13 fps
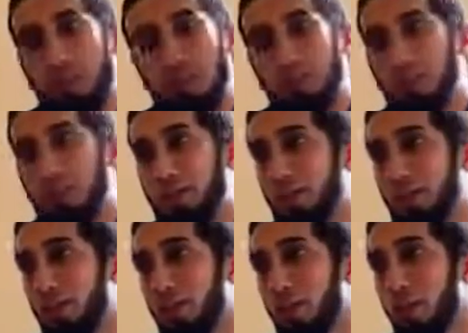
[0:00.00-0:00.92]
SubhanAllah.
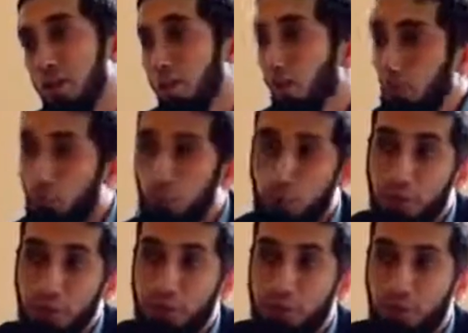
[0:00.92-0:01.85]
The
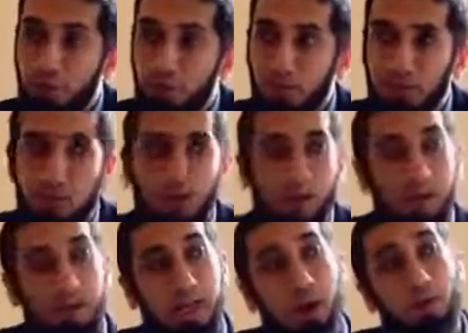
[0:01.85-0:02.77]
four names of Allah
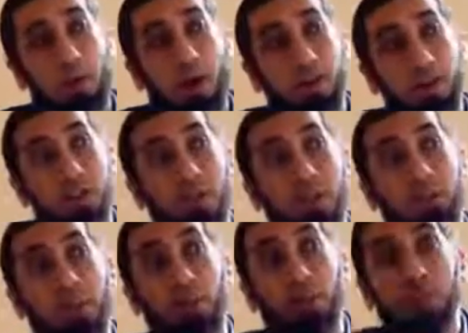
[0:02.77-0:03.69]
are now brought into
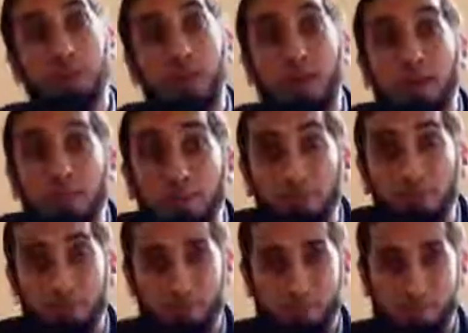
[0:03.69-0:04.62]
the people's
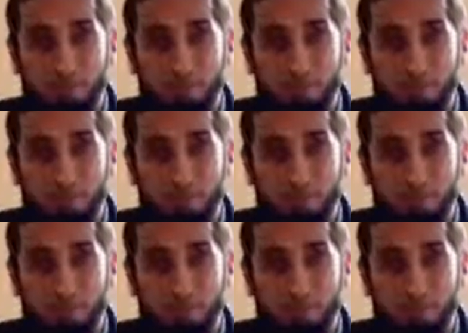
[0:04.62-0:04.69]
lives